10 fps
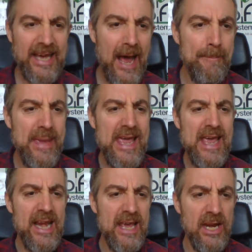
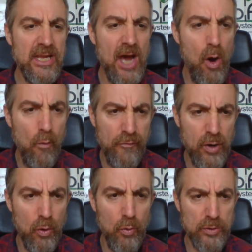Chameleon Golf
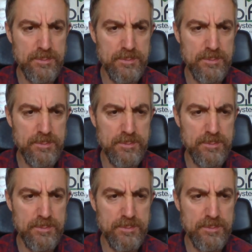Course,